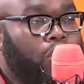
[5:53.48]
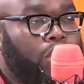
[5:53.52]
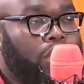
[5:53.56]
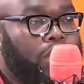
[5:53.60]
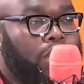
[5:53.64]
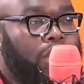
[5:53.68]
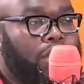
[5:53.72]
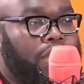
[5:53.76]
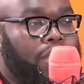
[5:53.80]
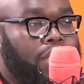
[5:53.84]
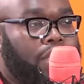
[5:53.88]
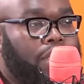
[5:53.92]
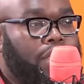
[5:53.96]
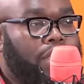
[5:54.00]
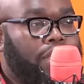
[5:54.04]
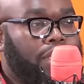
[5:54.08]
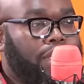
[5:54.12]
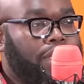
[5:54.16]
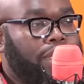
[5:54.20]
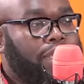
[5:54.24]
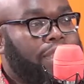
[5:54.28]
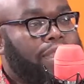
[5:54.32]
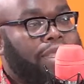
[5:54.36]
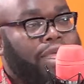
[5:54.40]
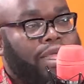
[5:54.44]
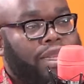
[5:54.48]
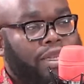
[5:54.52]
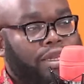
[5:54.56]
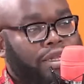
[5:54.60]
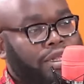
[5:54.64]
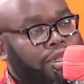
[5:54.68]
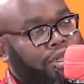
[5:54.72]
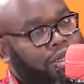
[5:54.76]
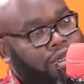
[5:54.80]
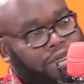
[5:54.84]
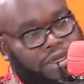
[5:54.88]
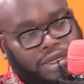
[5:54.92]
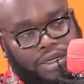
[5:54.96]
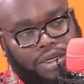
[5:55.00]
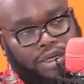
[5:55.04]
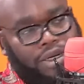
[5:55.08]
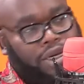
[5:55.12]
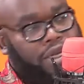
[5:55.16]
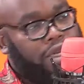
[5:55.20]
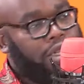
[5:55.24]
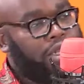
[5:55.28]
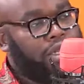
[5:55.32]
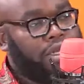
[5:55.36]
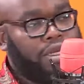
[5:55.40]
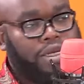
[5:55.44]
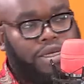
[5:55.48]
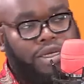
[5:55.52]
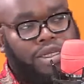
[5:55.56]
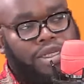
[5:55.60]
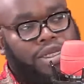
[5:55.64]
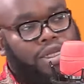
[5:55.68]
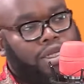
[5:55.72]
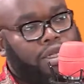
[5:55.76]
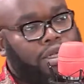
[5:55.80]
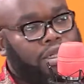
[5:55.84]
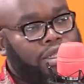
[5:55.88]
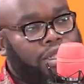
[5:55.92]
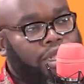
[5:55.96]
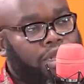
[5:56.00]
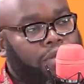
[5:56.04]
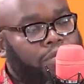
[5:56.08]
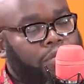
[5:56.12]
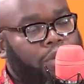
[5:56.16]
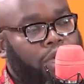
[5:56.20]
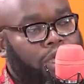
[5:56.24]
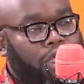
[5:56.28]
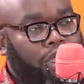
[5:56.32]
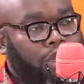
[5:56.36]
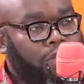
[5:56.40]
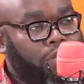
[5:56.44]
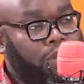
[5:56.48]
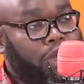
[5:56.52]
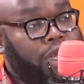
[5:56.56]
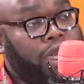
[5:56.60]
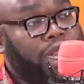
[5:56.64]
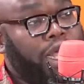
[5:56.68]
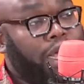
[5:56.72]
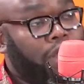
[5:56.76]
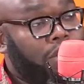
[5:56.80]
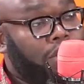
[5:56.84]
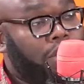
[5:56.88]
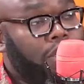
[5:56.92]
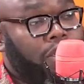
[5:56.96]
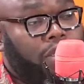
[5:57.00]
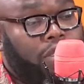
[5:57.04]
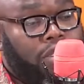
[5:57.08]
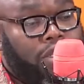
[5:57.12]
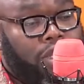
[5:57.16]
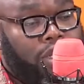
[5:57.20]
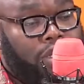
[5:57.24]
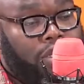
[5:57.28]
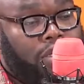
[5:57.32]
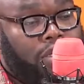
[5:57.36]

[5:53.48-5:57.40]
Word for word: anything, mm. then it's really killed that market. But now there's that